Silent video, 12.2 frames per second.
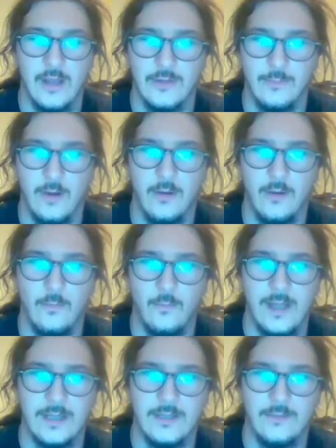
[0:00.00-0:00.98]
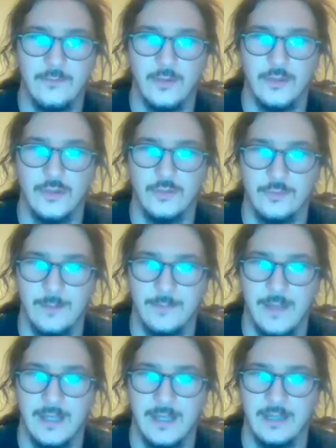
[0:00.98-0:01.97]
Dumont went for a
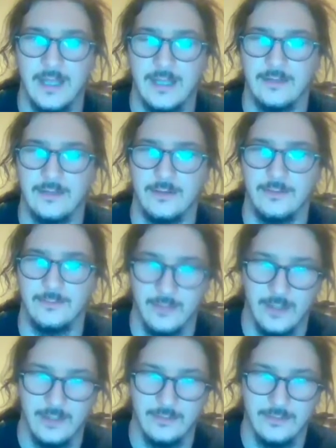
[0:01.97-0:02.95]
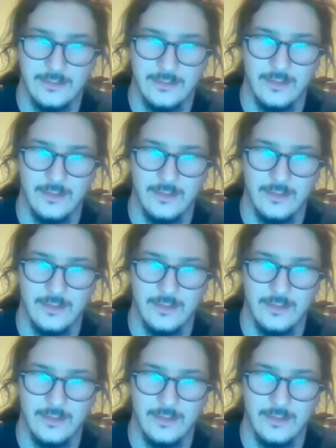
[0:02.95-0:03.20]
trip and landed on the ground.